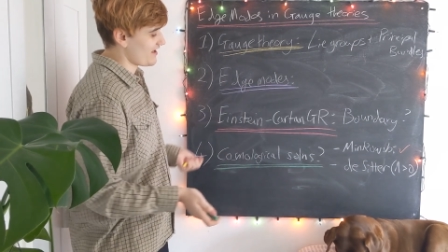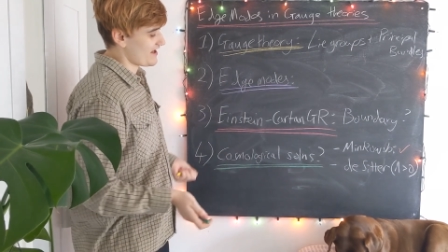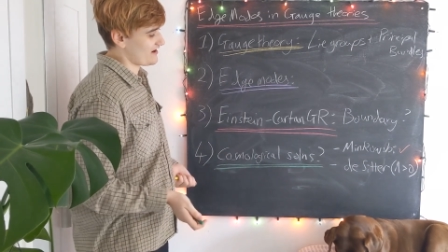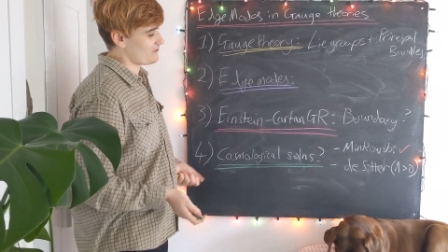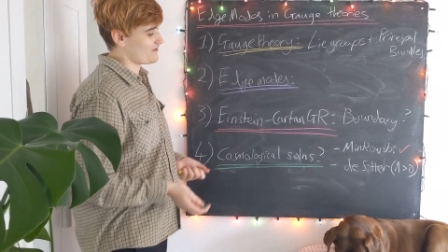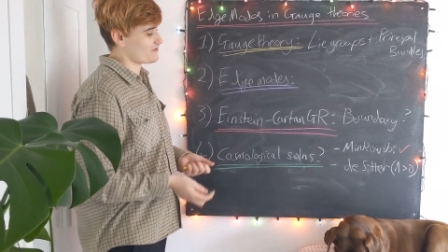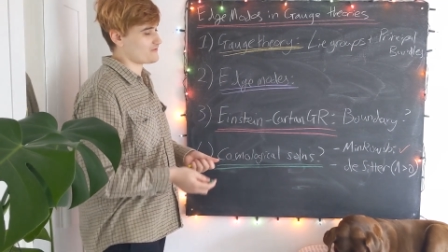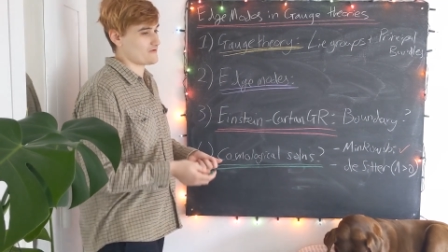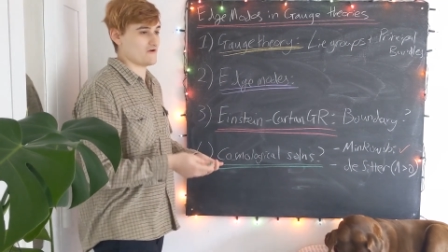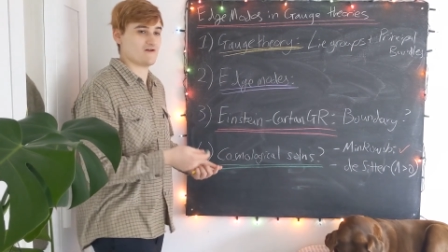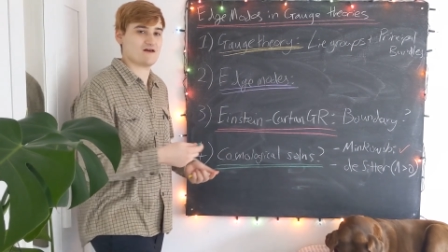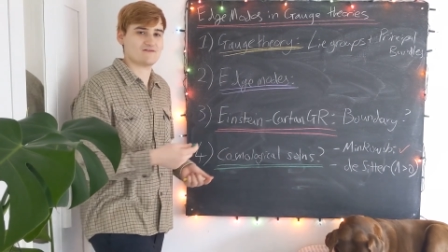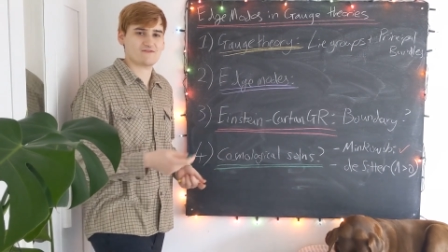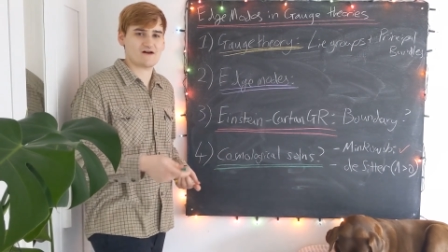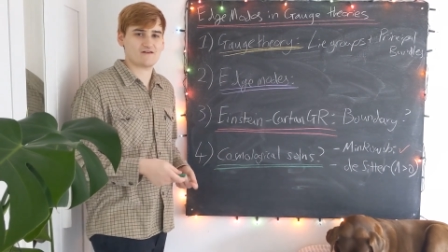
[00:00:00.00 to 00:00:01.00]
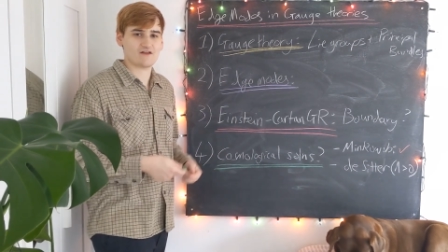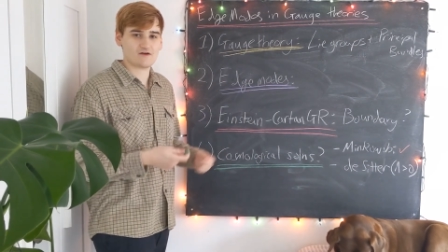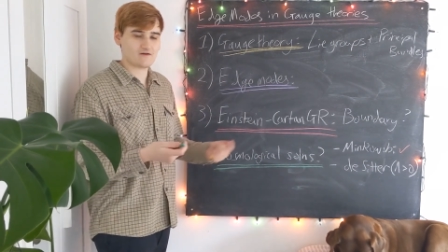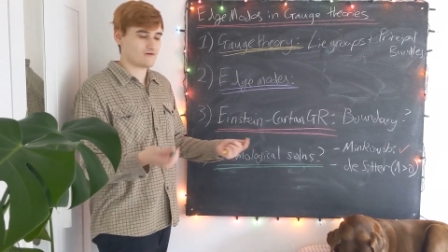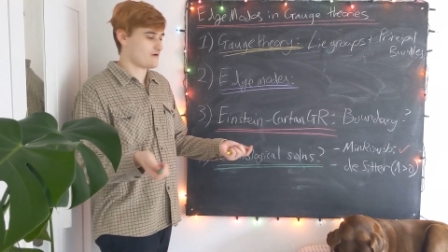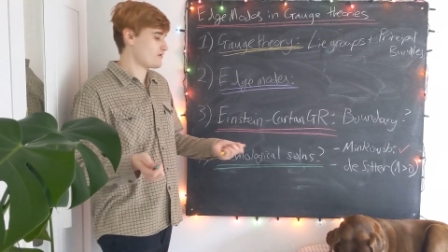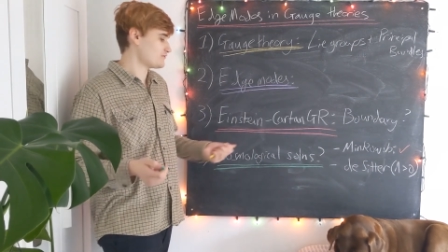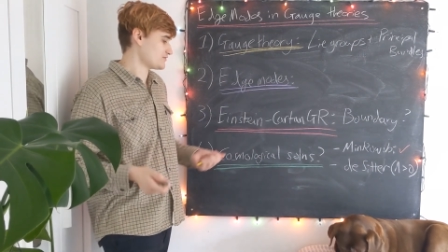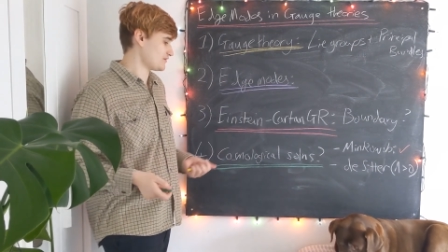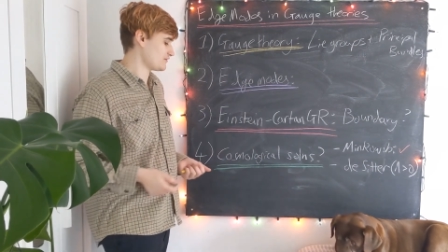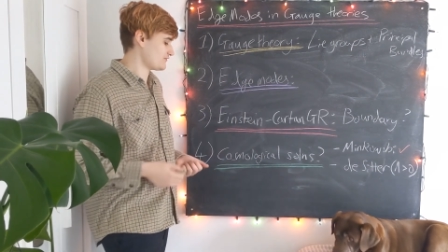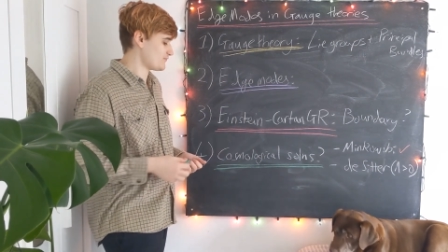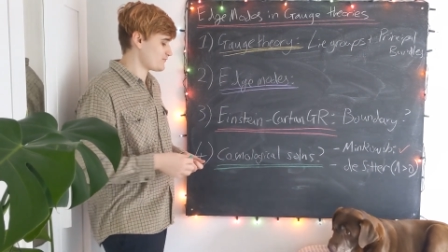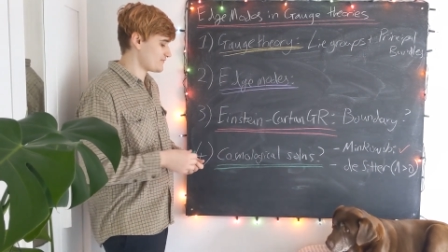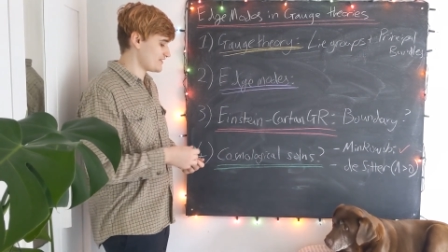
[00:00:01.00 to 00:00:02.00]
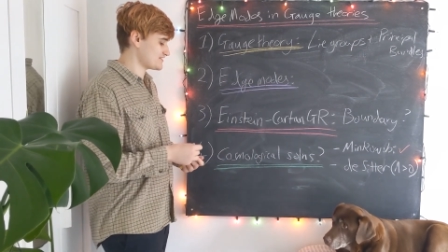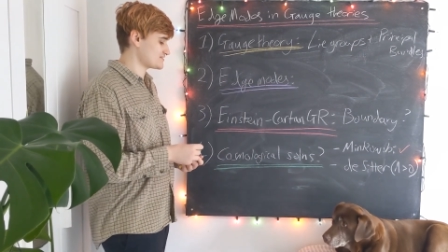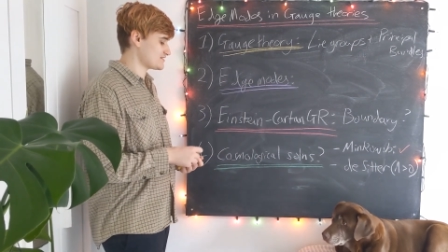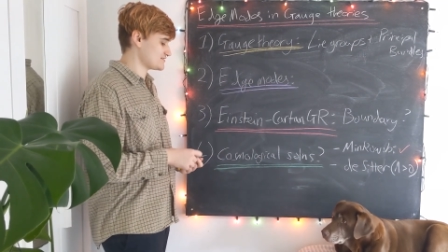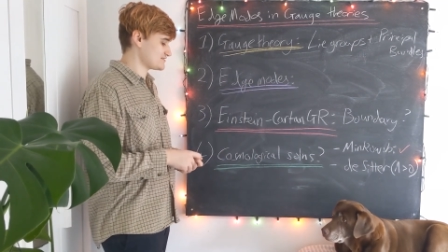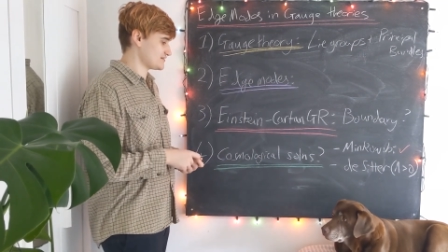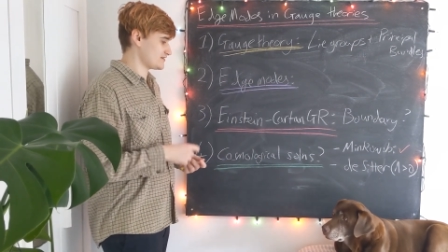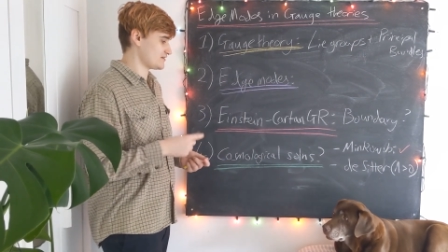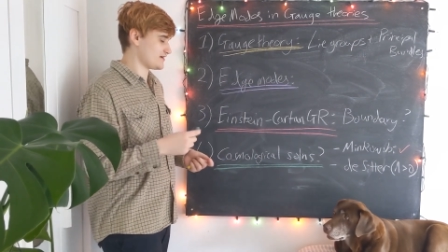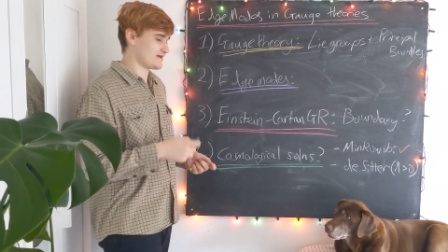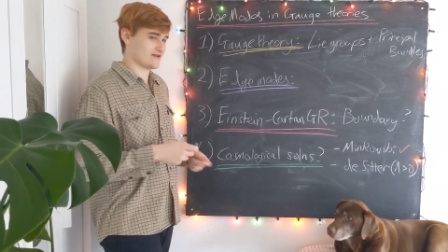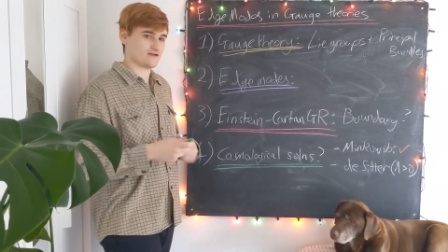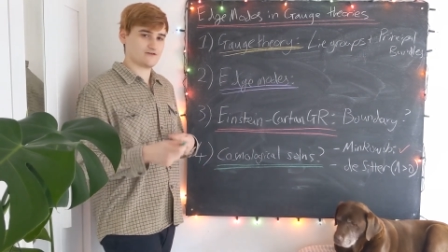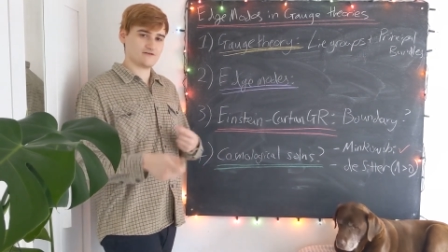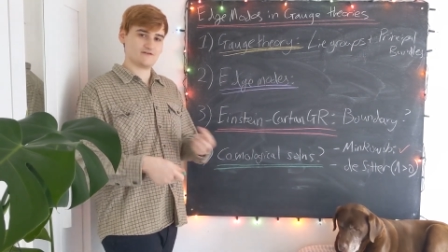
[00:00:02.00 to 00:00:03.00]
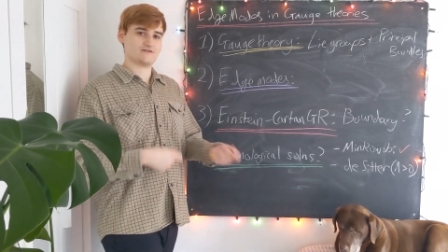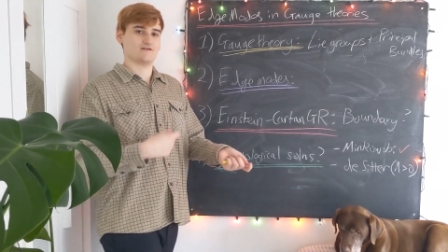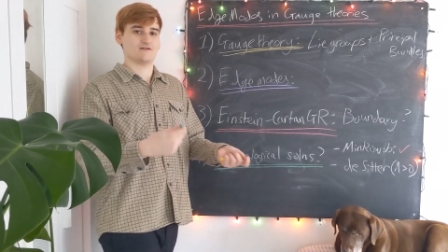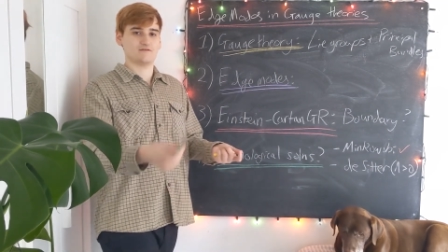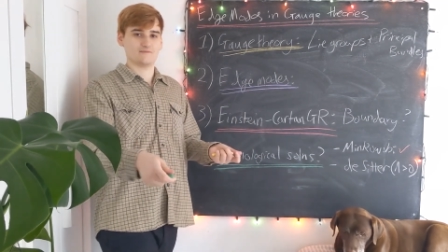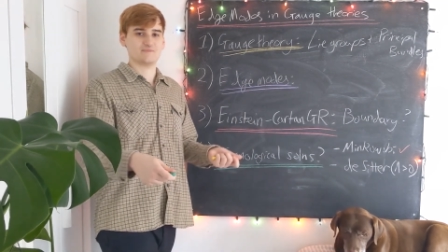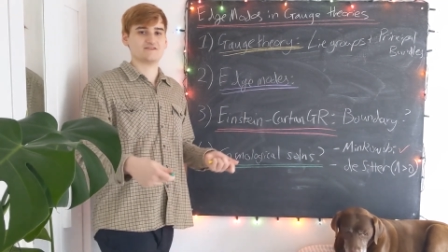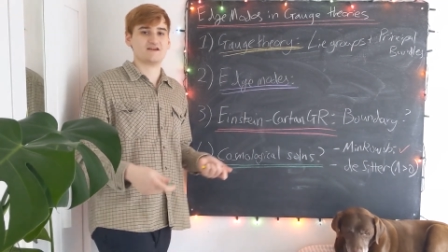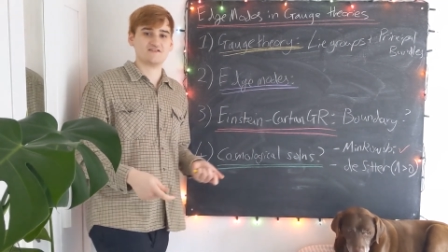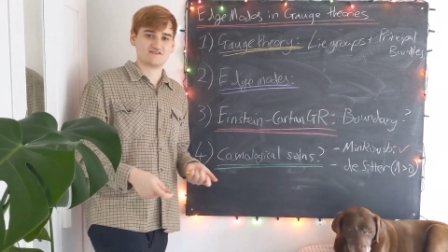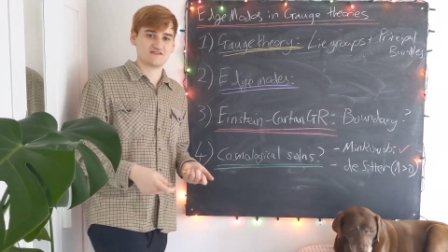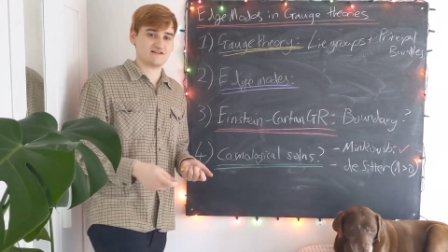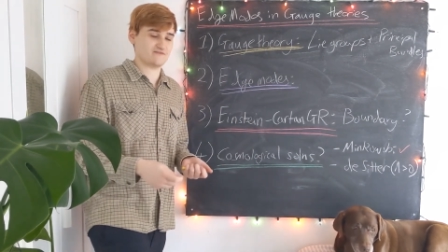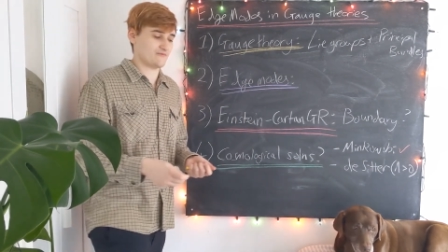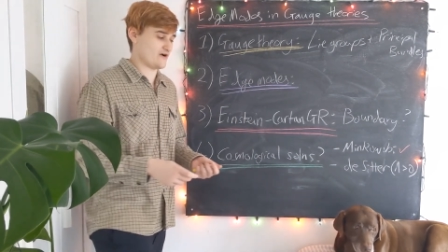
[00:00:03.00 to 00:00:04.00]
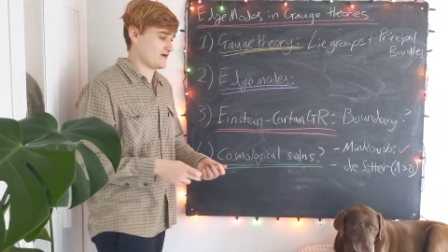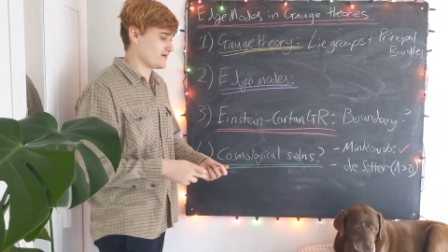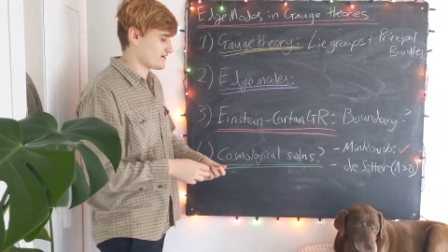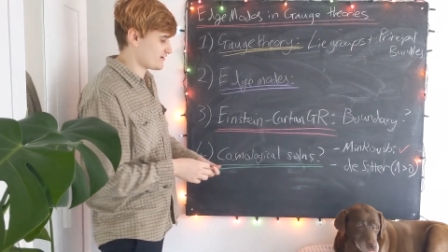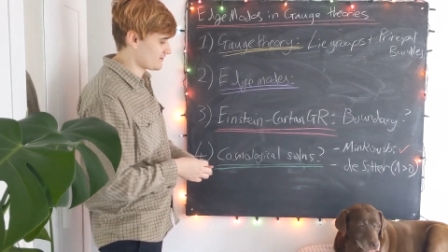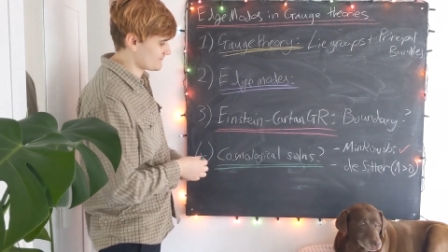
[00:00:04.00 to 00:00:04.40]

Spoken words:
And I went through and I found, oh, hold on, this does look like it could potentially work